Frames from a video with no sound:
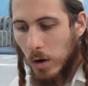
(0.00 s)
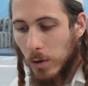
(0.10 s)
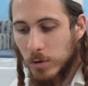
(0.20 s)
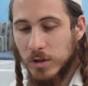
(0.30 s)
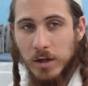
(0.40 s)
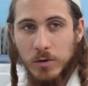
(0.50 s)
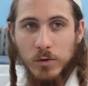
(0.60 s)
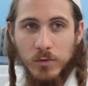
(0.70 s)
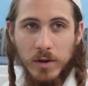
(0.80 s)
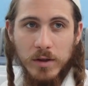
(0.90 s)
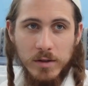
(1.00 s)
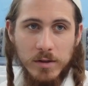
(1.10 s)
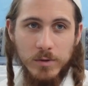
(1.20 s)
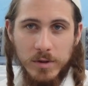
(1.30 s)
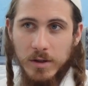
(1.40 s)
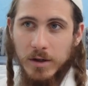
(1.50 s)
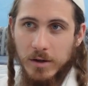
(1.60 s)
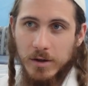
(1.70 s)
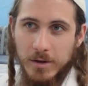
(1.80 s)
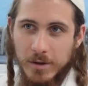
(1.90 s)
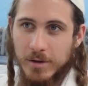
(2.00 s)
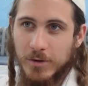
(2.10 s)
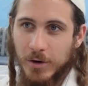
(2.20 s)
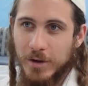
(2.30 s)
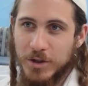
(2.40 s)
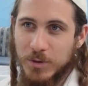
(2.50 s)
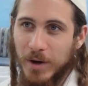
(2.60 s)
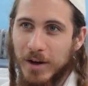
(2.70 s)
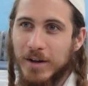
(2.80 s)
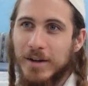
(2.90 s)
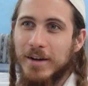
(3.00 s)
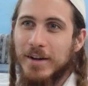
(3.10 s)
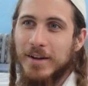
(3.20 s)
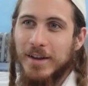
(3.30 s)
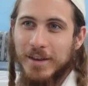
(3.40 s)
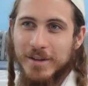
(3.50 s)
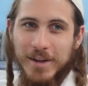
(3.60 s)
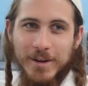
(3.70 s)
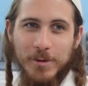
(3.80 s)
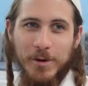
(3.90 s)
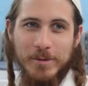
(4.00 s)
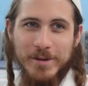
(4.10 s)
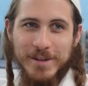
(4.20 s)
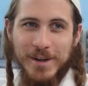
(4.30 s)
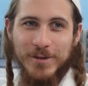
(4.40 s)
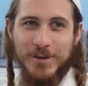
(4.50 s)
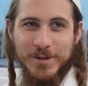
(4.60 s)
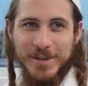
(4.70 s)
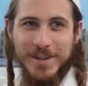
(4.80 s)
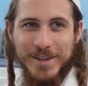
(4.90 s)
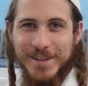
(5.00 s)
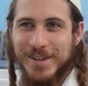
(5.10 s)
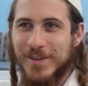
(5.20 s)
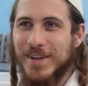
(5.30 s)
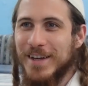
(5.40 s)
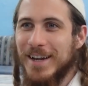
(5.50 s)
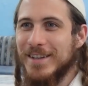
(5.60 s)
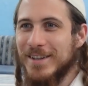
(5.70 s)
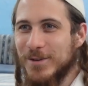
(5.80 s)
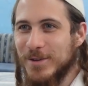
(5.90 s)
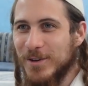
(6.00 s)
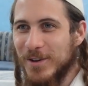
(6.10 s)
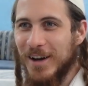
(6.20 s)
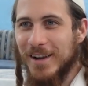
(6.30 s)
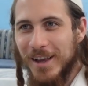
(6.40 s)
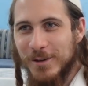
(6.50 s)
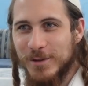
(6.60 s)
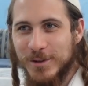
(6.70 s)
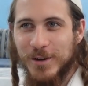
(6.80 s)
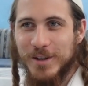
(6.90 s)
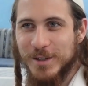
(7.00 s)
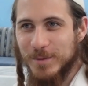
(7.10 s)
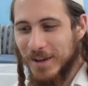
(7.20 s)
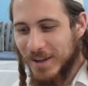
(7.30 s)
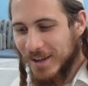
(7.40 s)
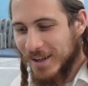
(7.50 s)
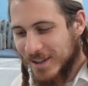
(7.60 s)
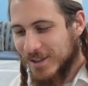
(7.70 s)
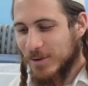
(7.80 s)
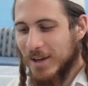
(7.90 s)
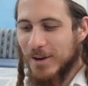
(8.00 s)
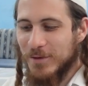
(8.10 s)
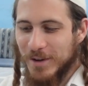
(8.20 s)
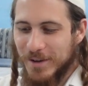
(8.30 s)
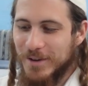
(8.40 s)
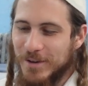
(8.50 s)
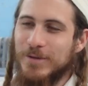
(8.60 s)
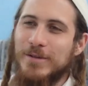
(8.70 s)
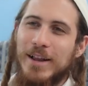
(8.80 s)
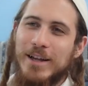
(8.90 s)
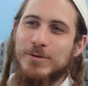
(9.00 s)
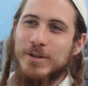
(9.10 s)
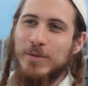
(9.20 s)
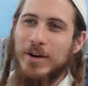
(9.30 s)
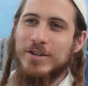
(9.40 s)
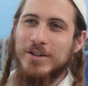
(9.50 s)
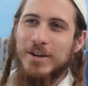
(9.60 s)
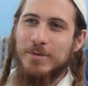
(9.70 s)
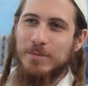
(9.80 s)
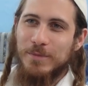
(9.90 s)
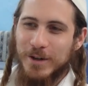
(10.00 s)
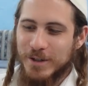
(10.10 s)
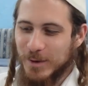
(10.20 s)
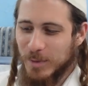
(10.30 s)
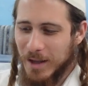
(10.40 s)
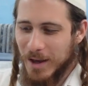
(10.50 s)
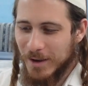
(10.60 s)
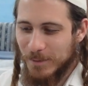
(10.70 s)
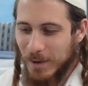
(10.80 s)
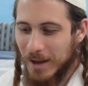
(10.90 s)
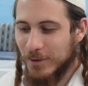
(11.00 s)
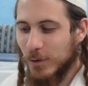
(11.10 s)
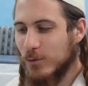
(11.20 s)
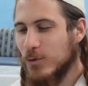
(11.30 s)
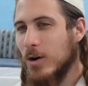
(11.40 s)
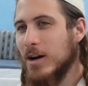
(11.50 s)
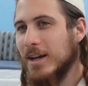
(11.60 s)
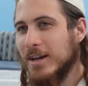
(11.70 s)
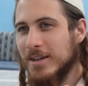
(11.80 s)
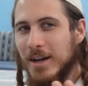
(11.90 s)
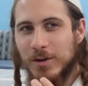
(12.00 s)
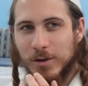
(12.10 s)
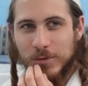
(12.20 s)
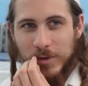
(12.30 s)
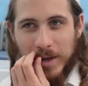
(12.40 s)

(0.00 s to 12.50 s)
And this is, we see here, this is Torah Lishma. Like the Satmar Rebbe say, when you see something connected to what's going on in life, it's Torah Lishma. So we have here last week's parasha, Parashat Balak. Ma tovu alecha Yaakov.